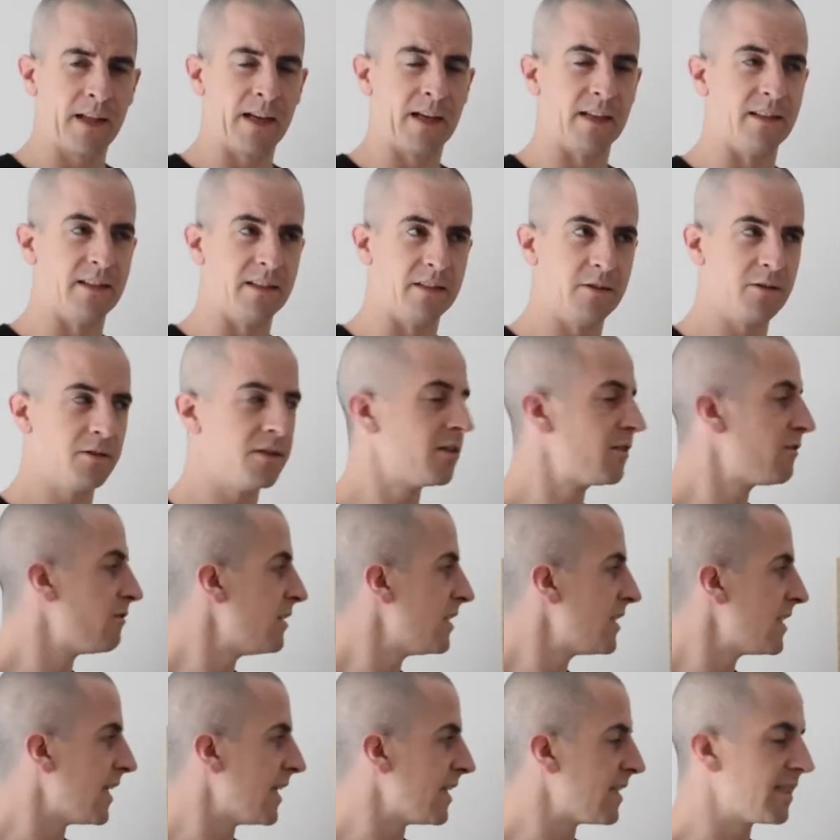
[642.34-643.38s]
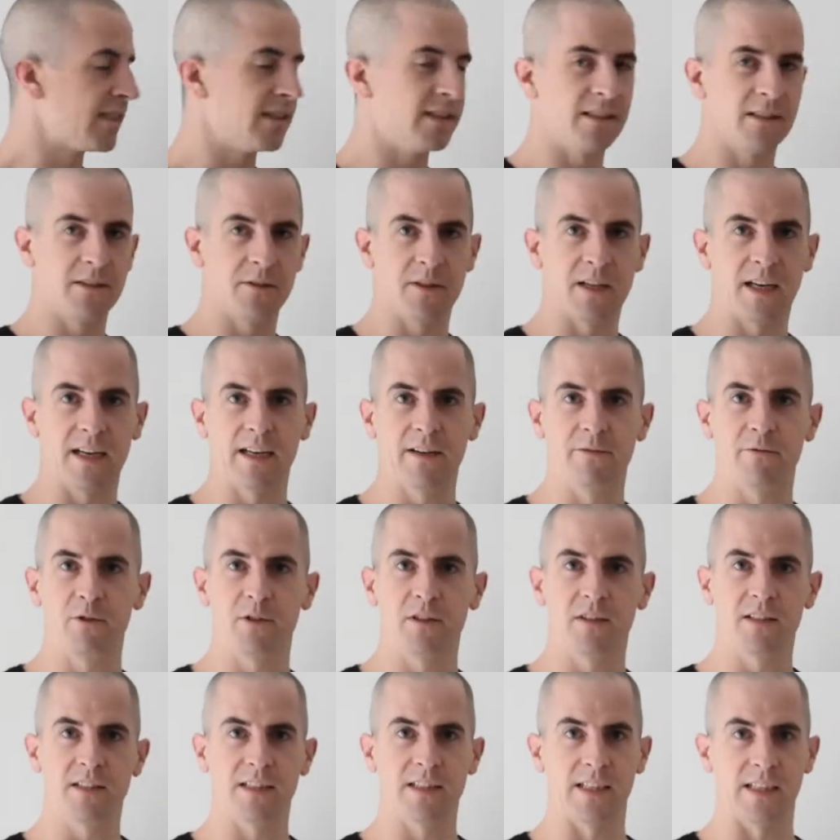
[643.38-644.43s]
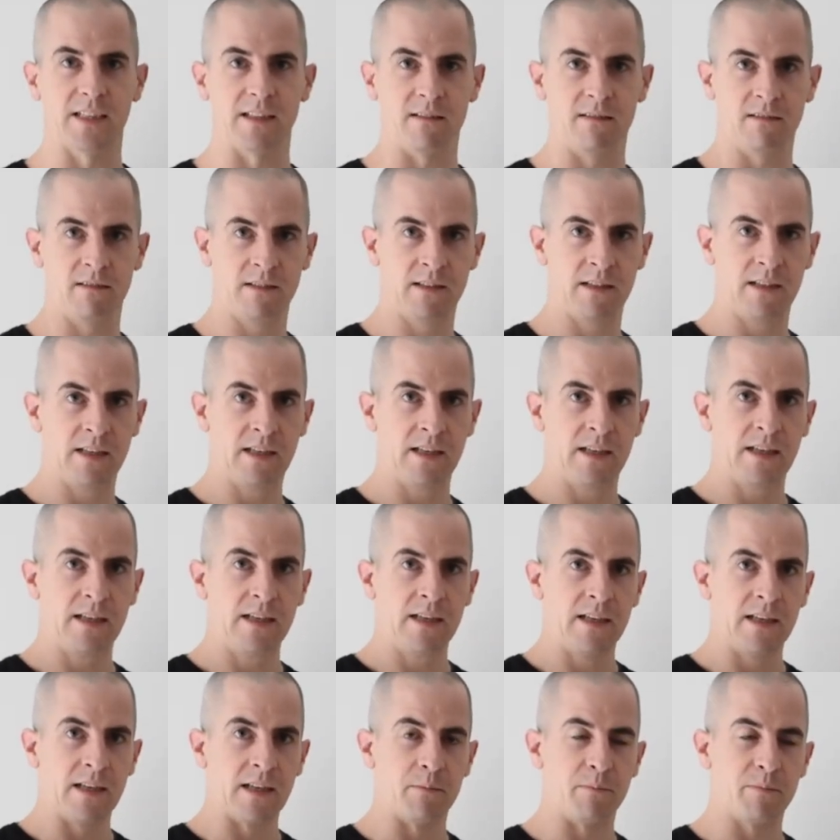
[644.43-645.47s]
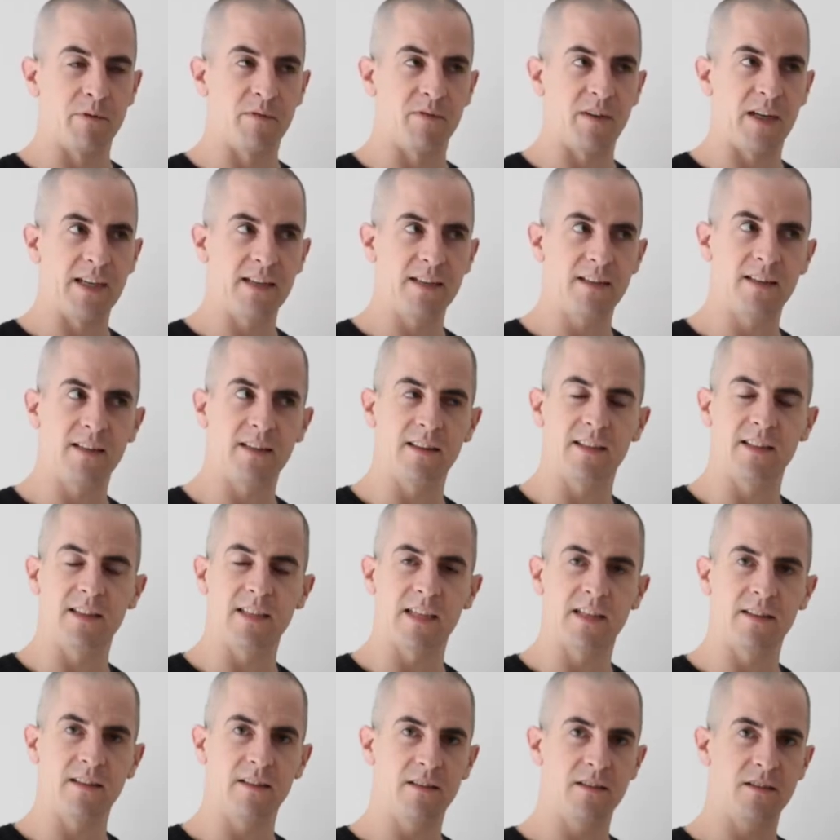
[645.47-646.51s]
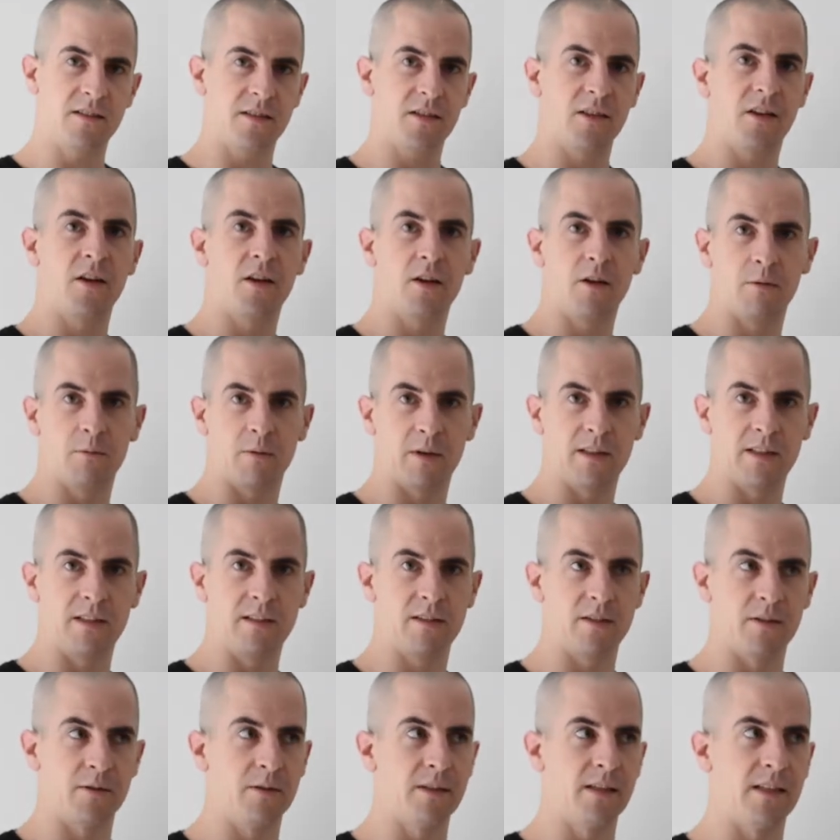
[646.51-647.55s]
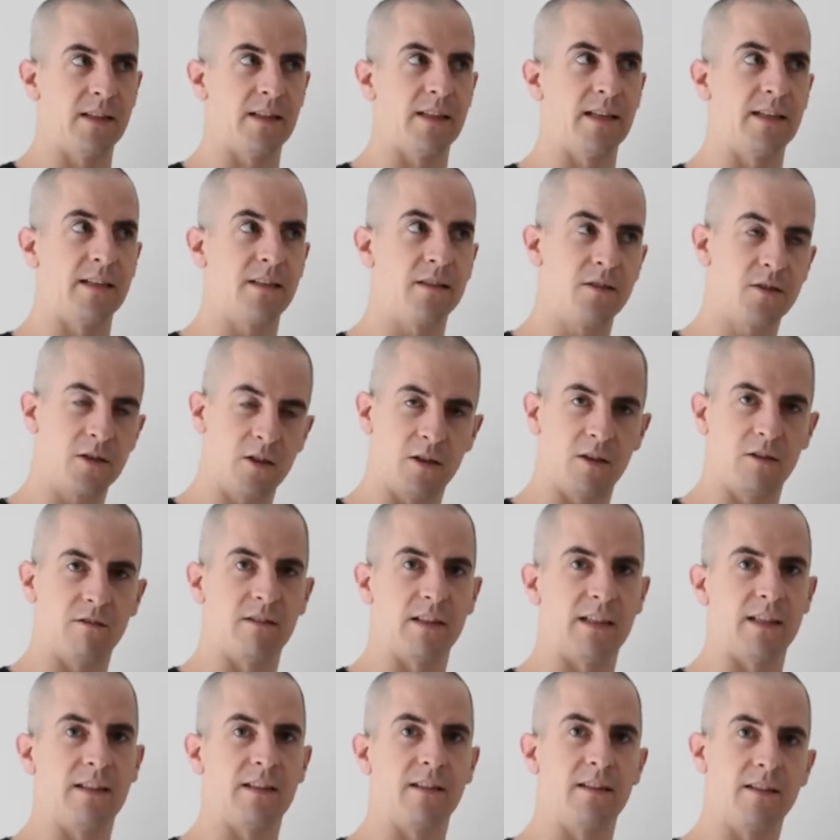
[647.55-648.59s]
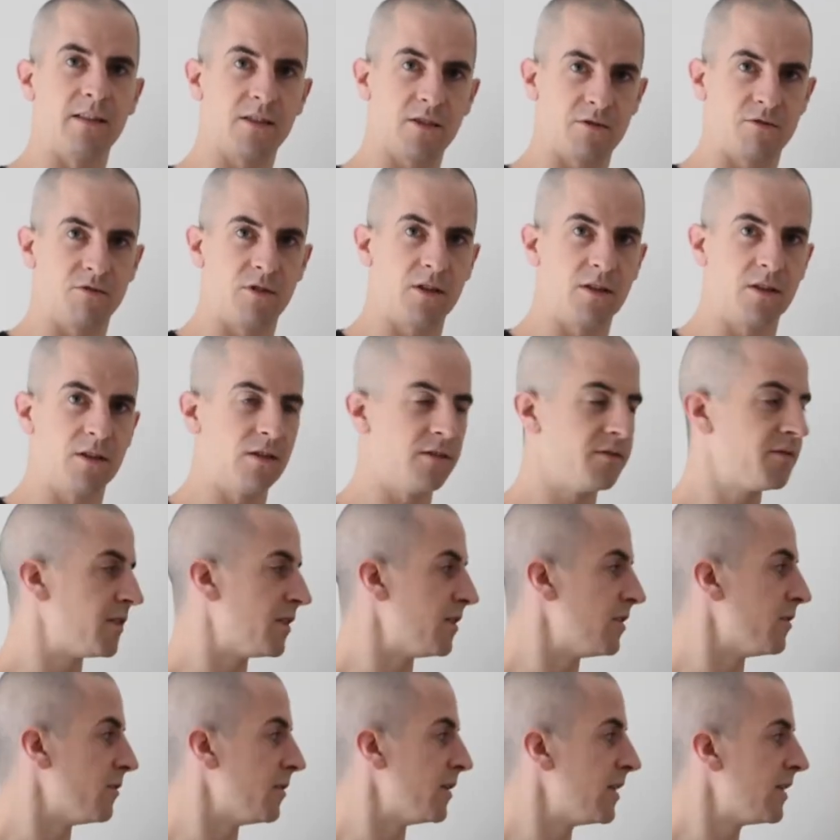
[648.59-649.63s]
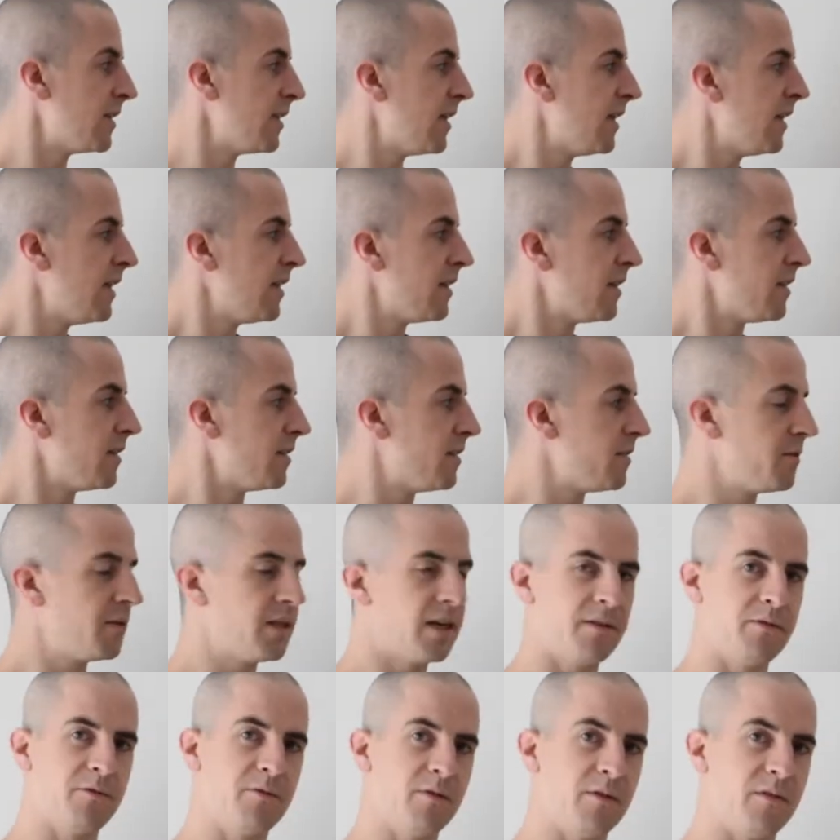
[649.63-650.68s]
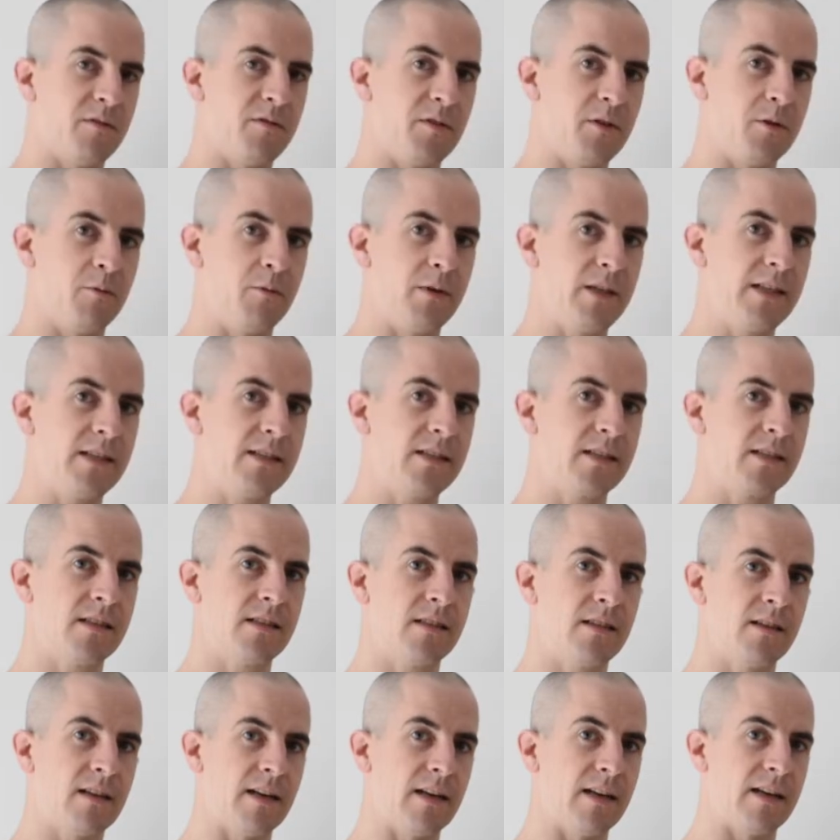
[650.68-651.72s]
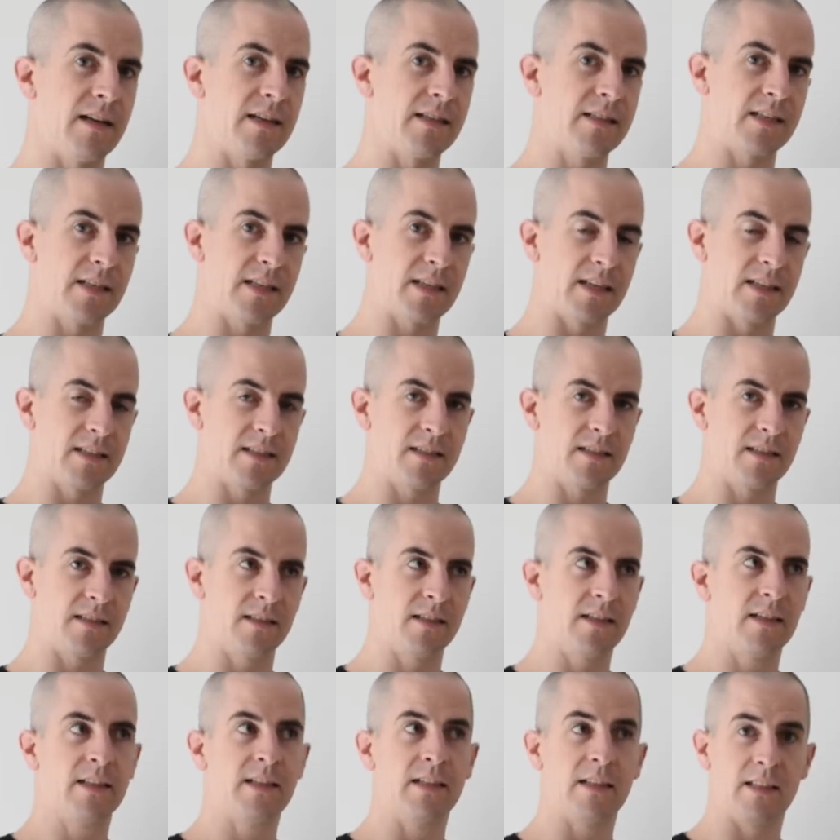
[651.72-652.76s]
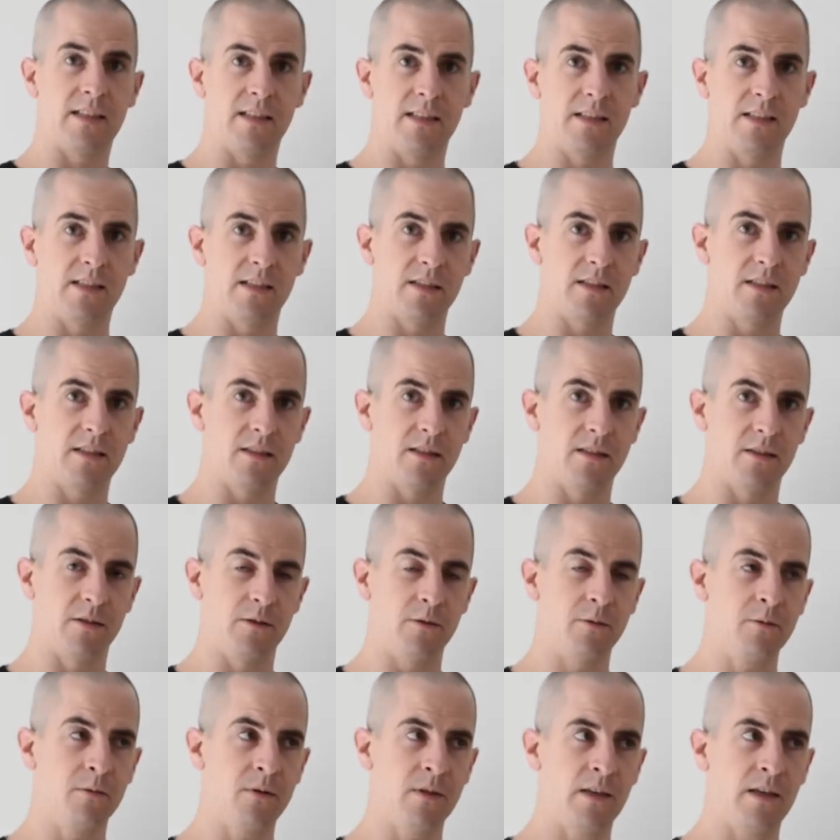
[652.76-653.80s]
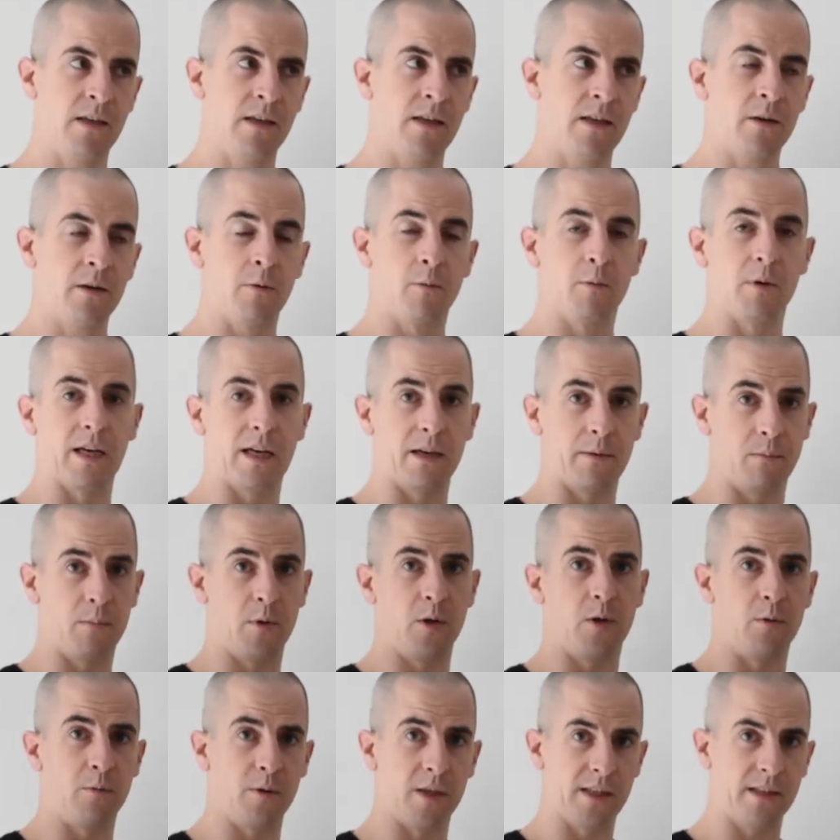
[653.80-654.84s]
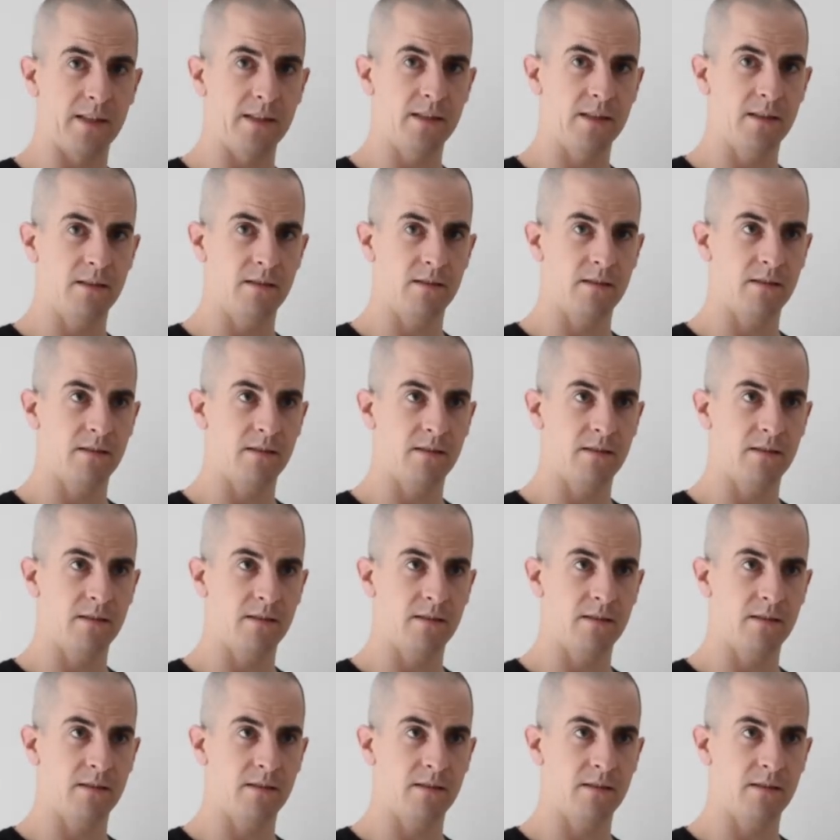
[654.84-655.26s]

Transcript: And they do the 3 sets and they do that every other day. And provided that the tendon doesn't hurt when they do it and they can tolerate it and they're strong enough to do it, they do that for a few weeks, and as it gets easier to do, we add more weight.